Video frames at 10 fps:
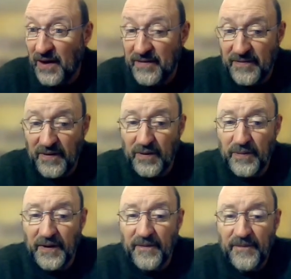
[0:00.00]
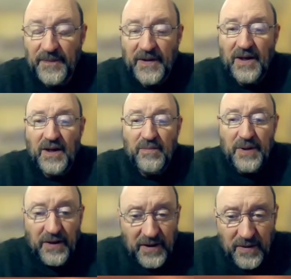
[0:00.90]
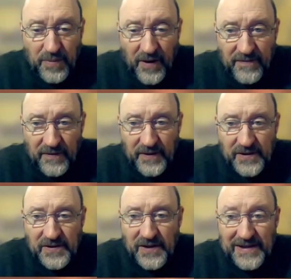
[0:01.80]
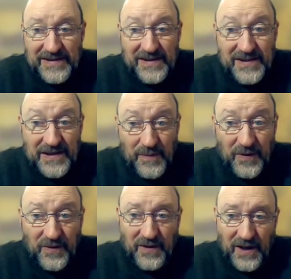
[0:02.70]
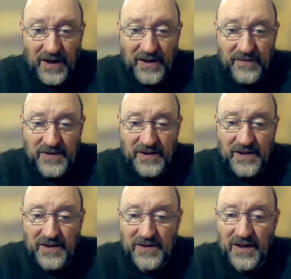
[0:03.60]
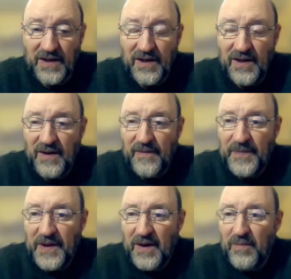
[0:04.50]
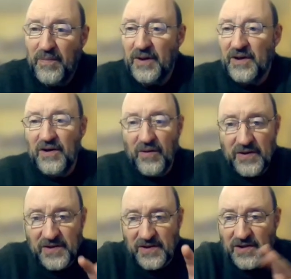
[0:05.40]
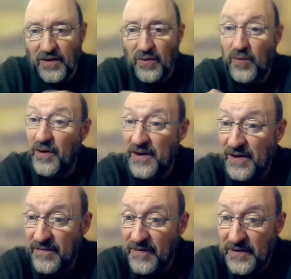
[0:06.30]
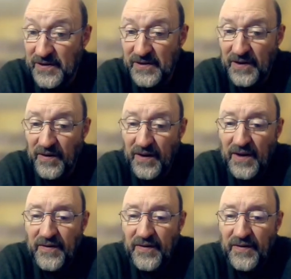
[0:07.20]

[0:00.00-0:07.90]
to life a little bit. Period prevalence is a similar kind of statistic, but notice the subtle wording differences here.